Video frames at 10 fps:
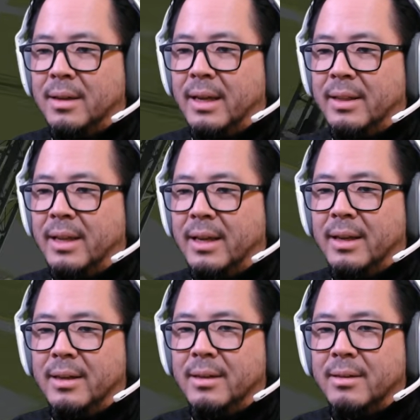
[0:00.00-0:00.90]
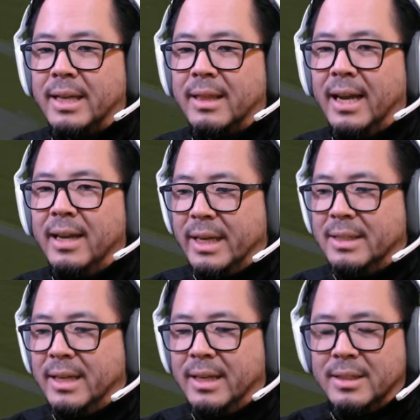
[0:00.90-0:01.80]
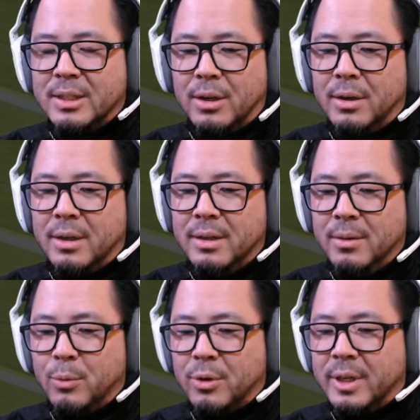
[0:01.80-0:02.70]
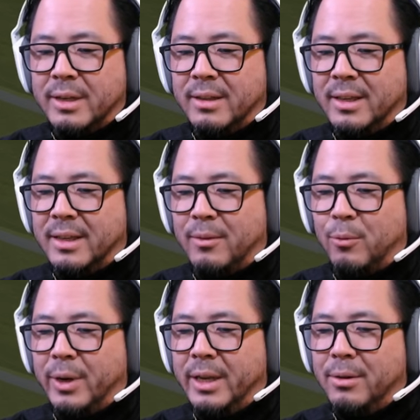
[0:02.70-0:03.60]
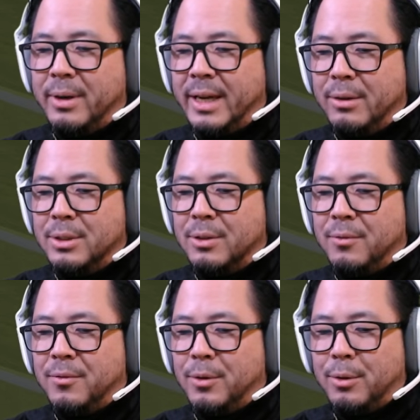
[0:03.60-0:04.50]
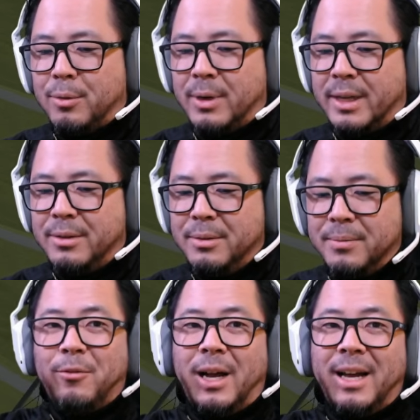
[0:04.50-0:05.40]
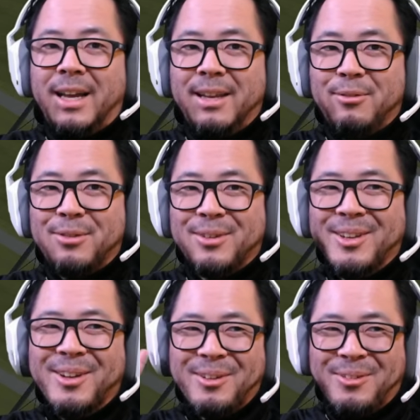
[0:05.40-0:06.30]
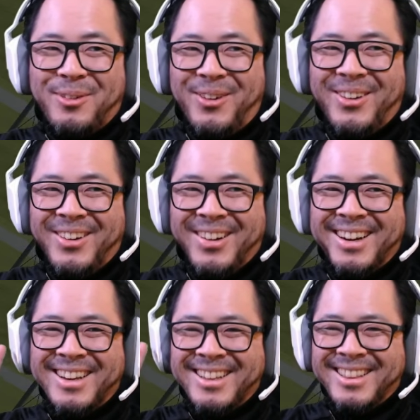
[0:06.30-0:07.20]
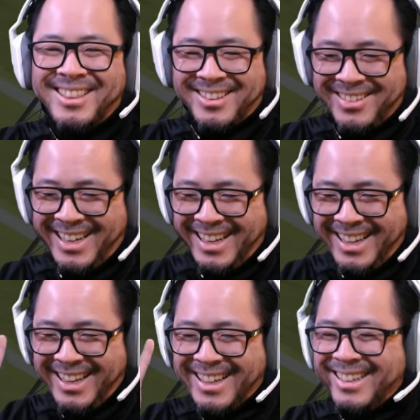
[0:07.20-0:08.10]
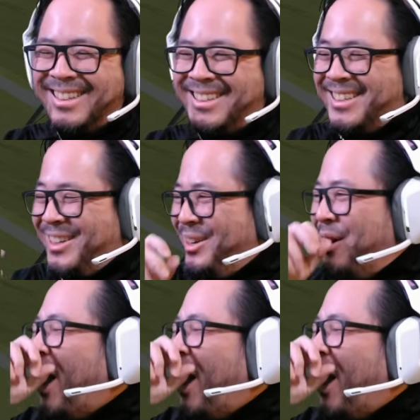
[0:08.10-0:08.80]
And then like that, SAS on, we're gonna click radio out, full throttle. 5, 4, 3, 2.